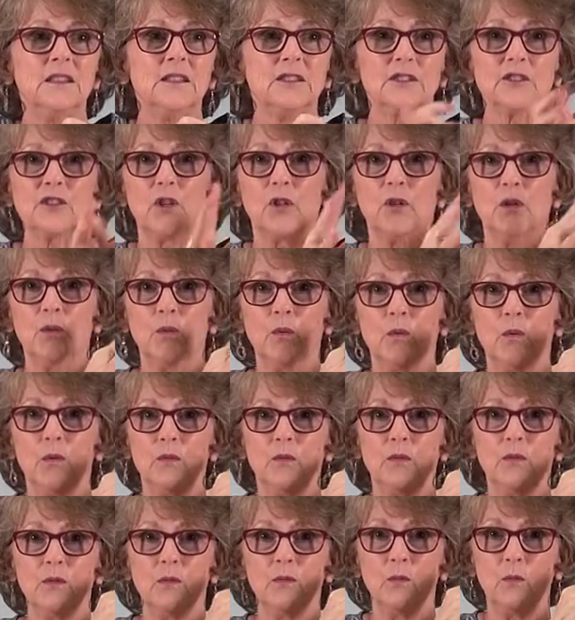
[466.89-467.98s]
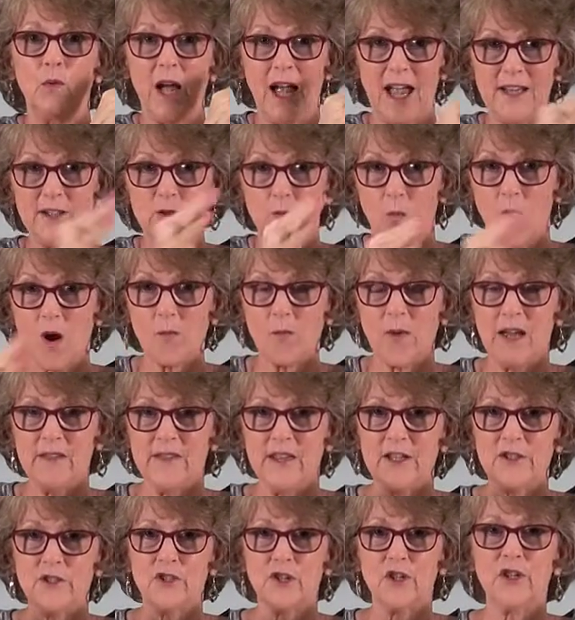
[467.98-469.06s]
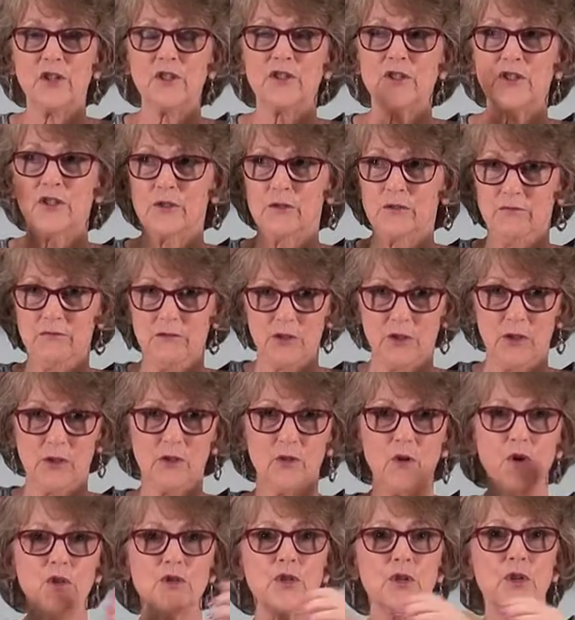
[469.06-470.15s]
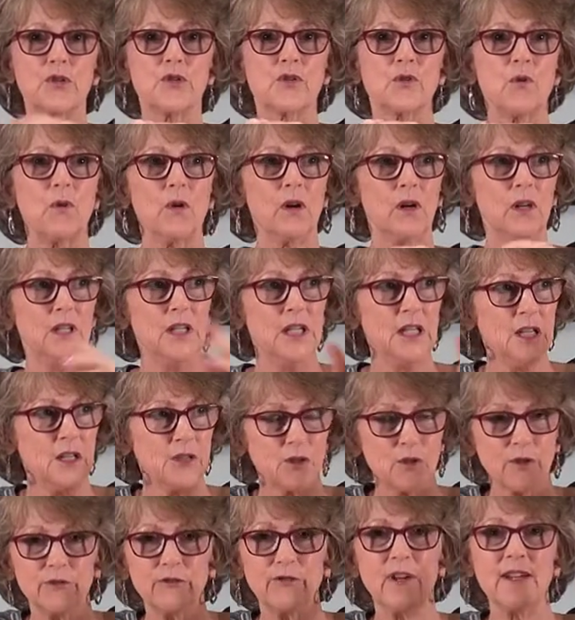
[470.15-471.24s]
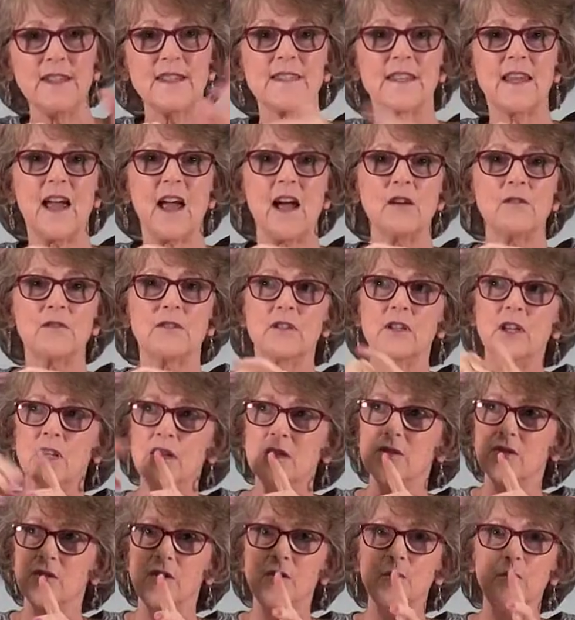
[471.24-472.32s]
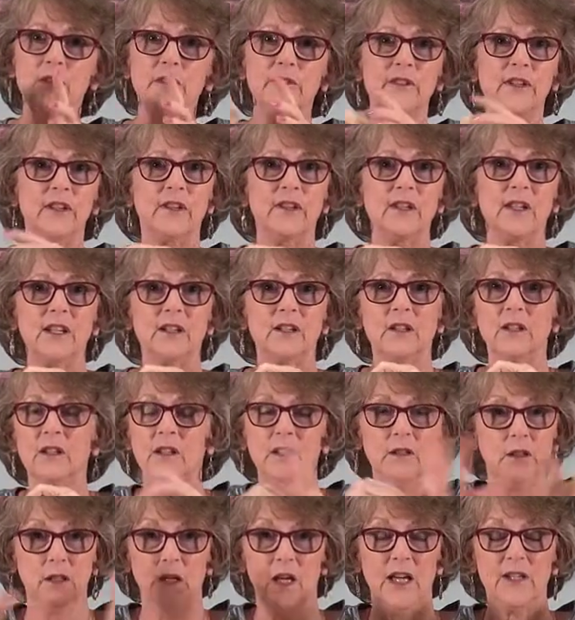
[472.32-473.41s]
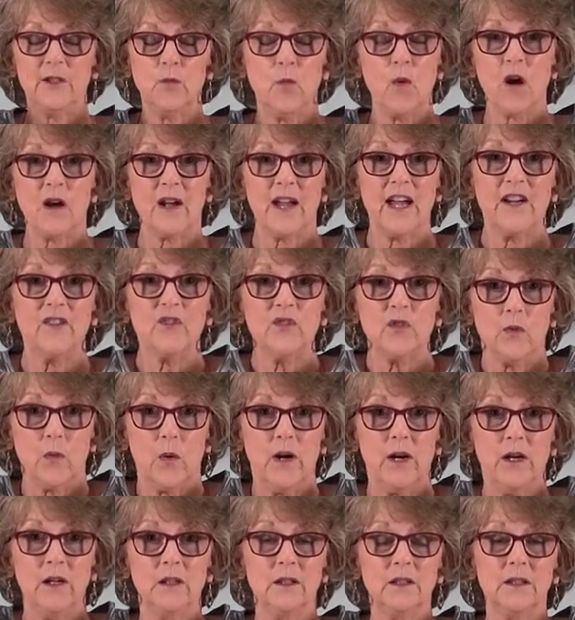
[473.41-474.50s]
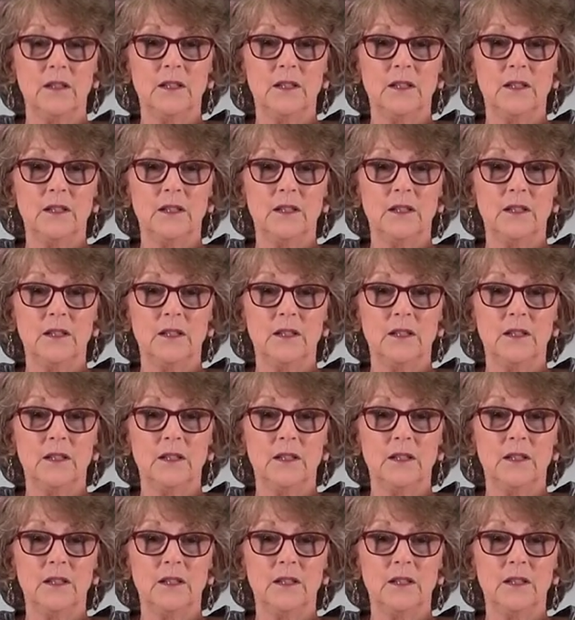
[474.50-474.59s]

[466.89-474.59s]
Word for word: So I had to walk by that church to the grocery store, to a friend's house, to the movie theater. I had to walk everywhere.